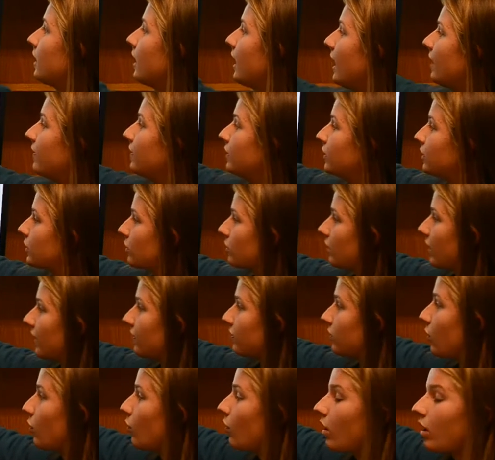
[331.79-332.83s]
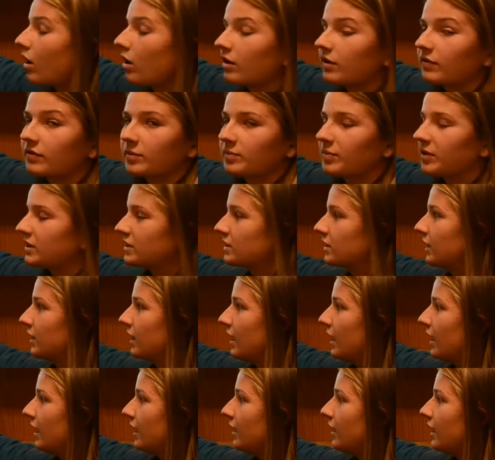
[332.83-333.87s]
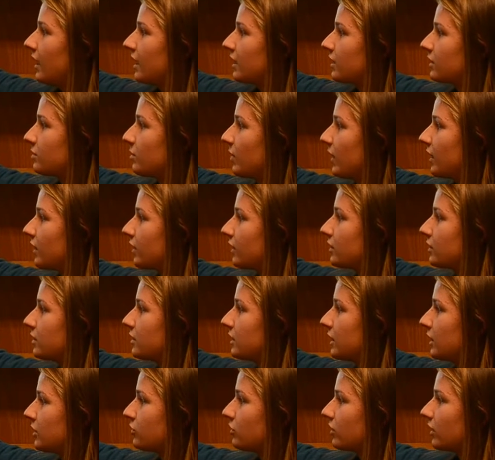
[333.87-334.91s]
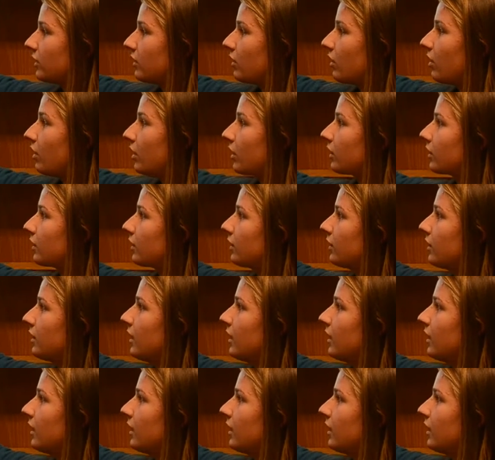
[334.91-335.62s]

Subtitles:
And then to create the wall of the piston head, I just made a concentric arc